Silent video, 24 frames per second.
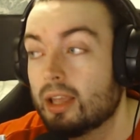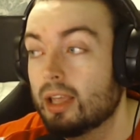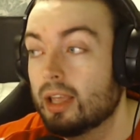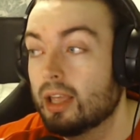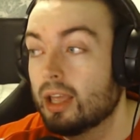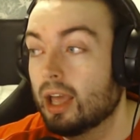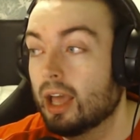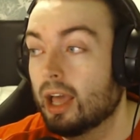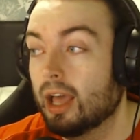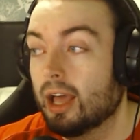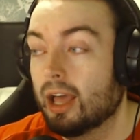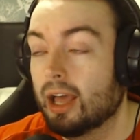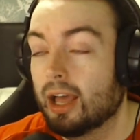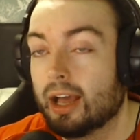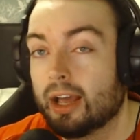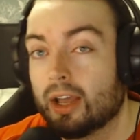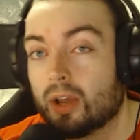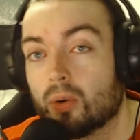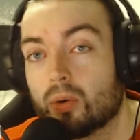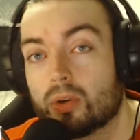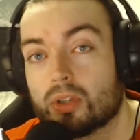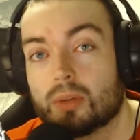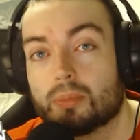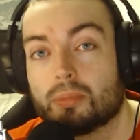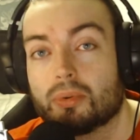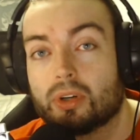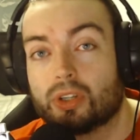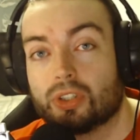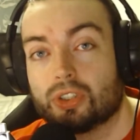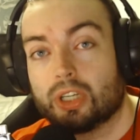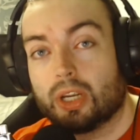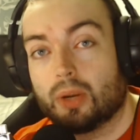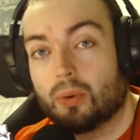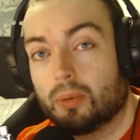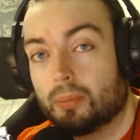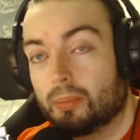I always
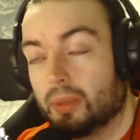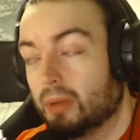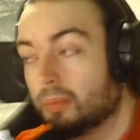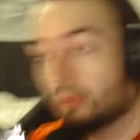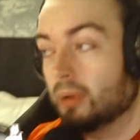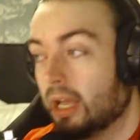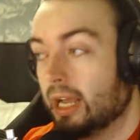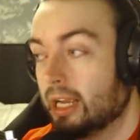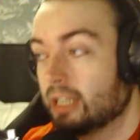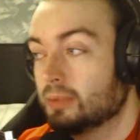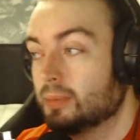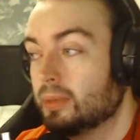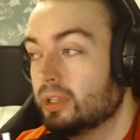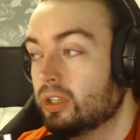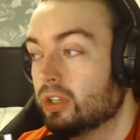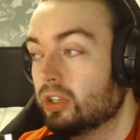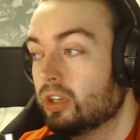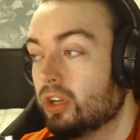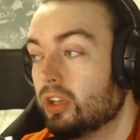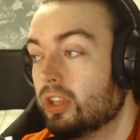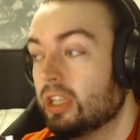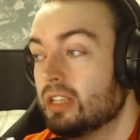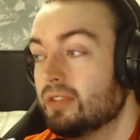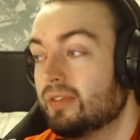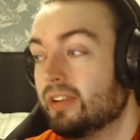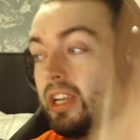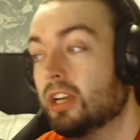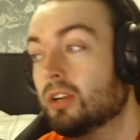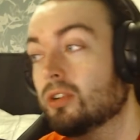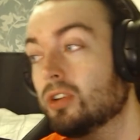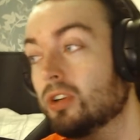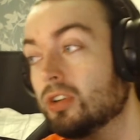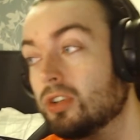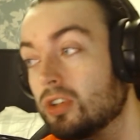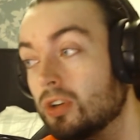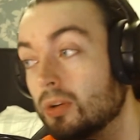appreciate when people ask me to do these videos
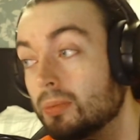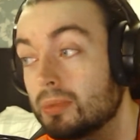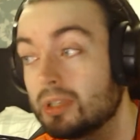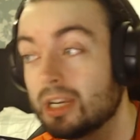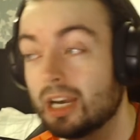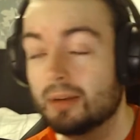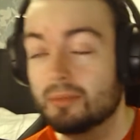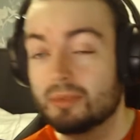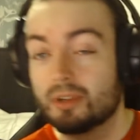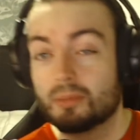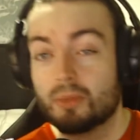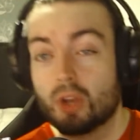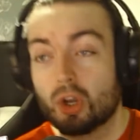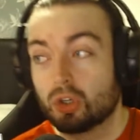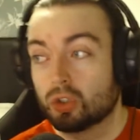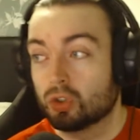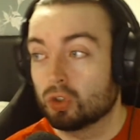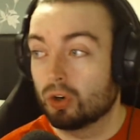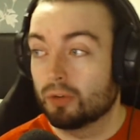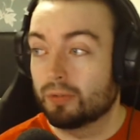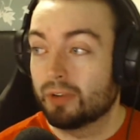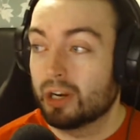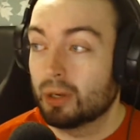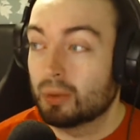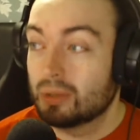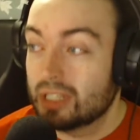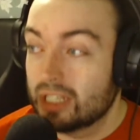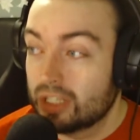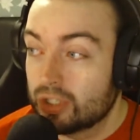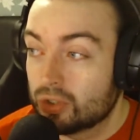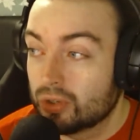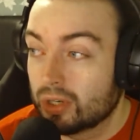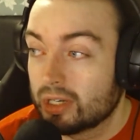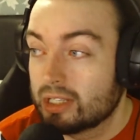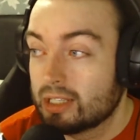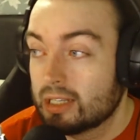because sometimes I'm not sure if anyone's
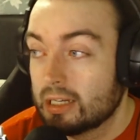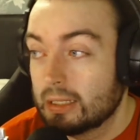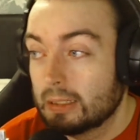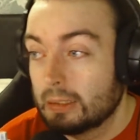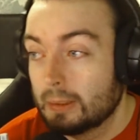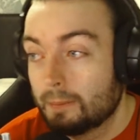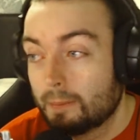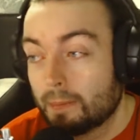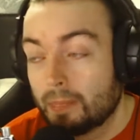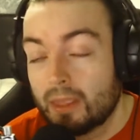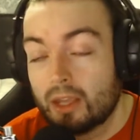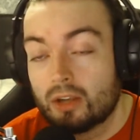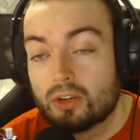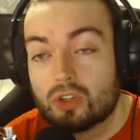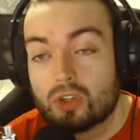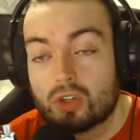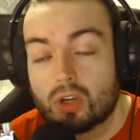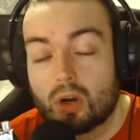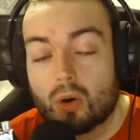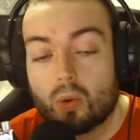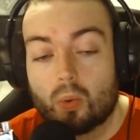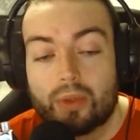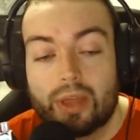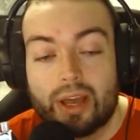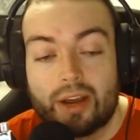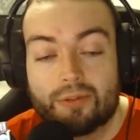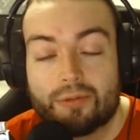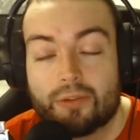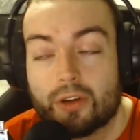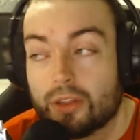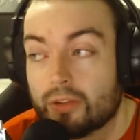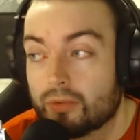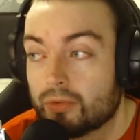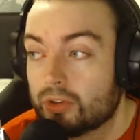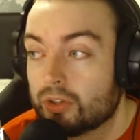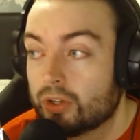interested. So without
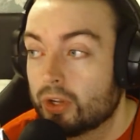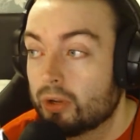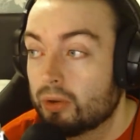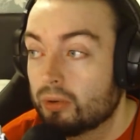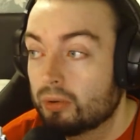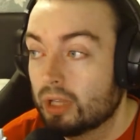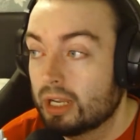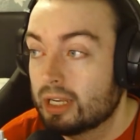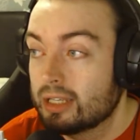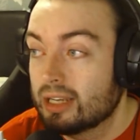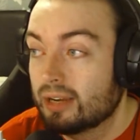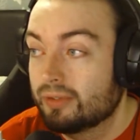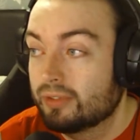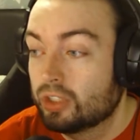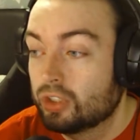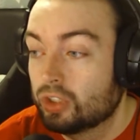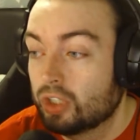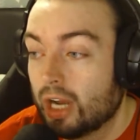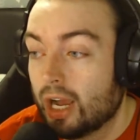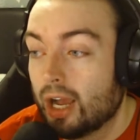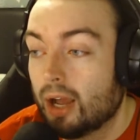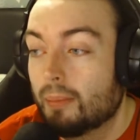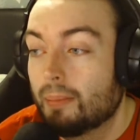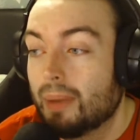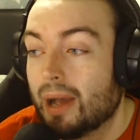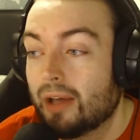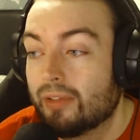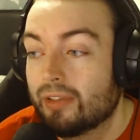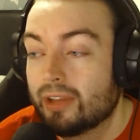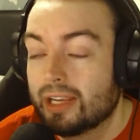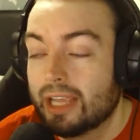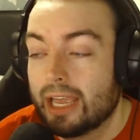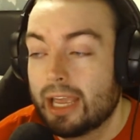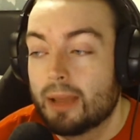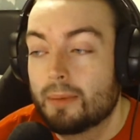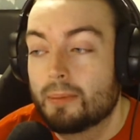further ado, let's have a chat about the
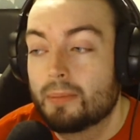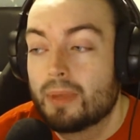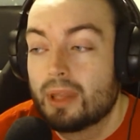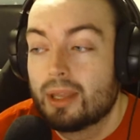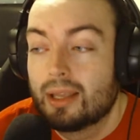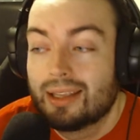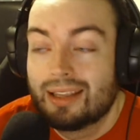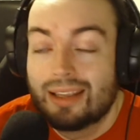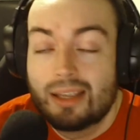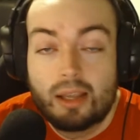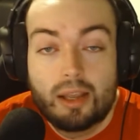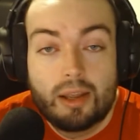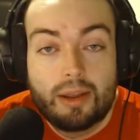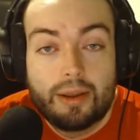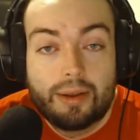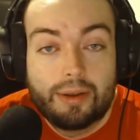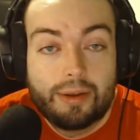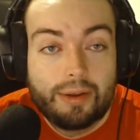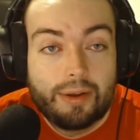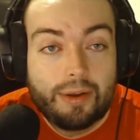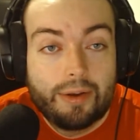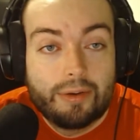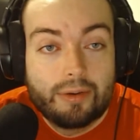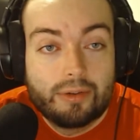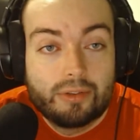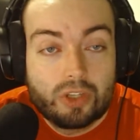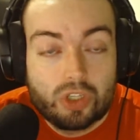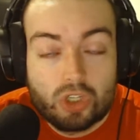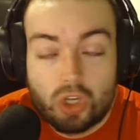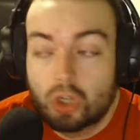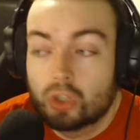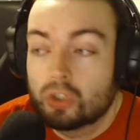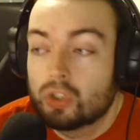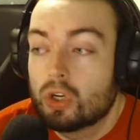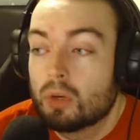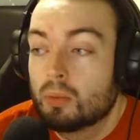game. There's
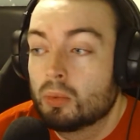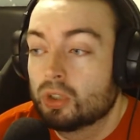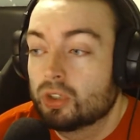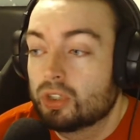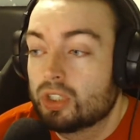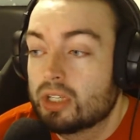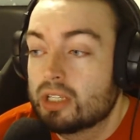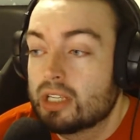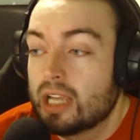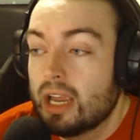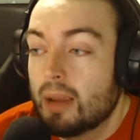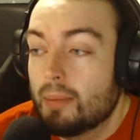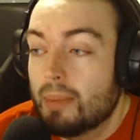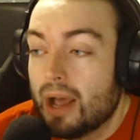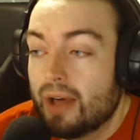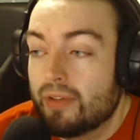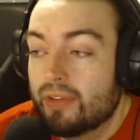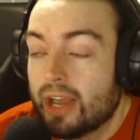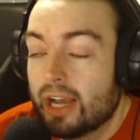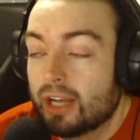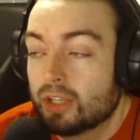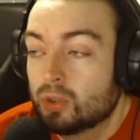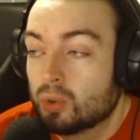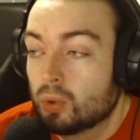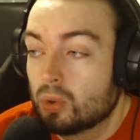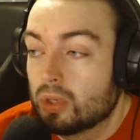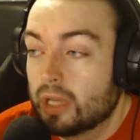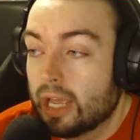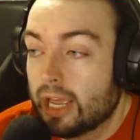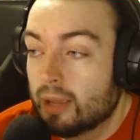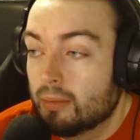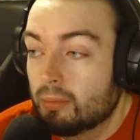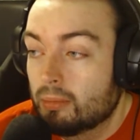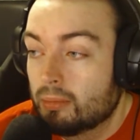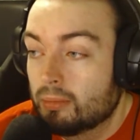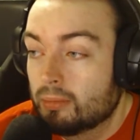not too much to say about the actual
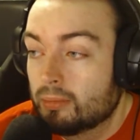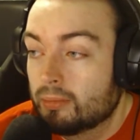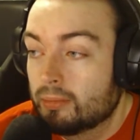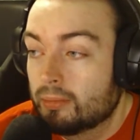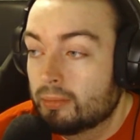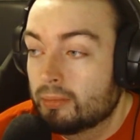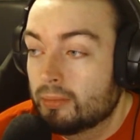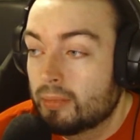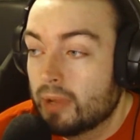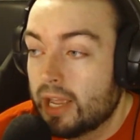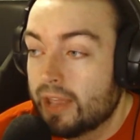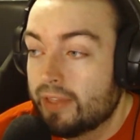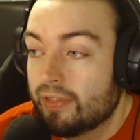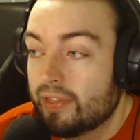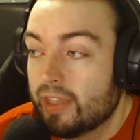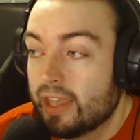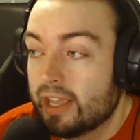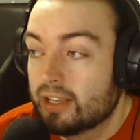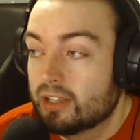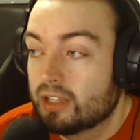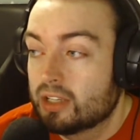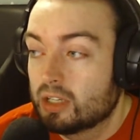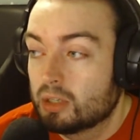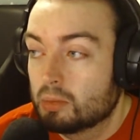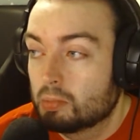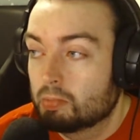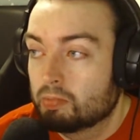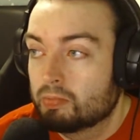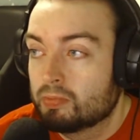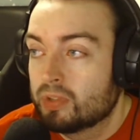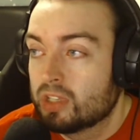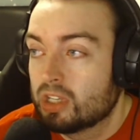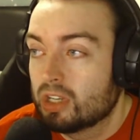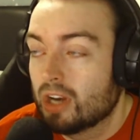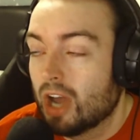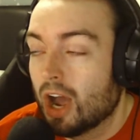game in this
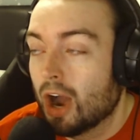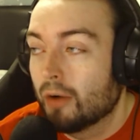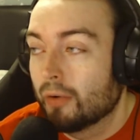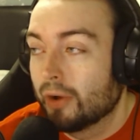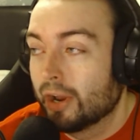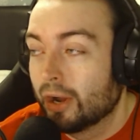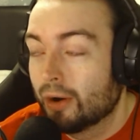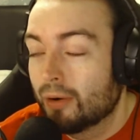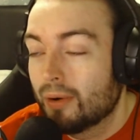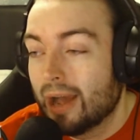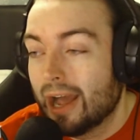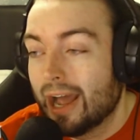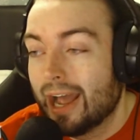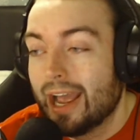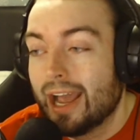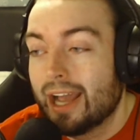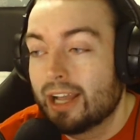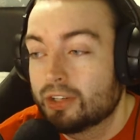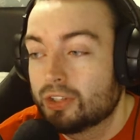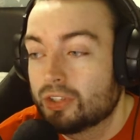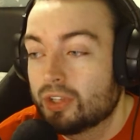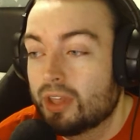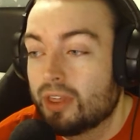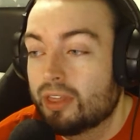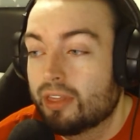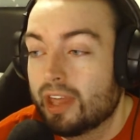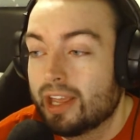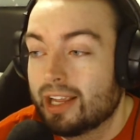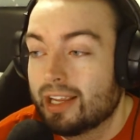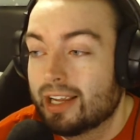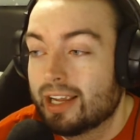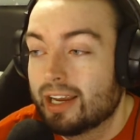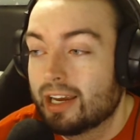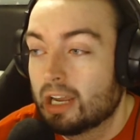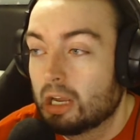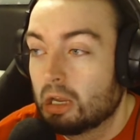scenario. I actually
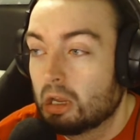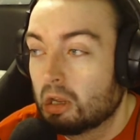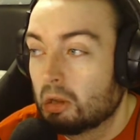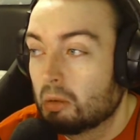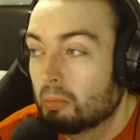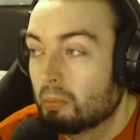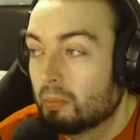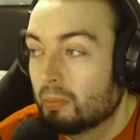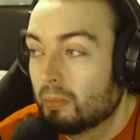think in a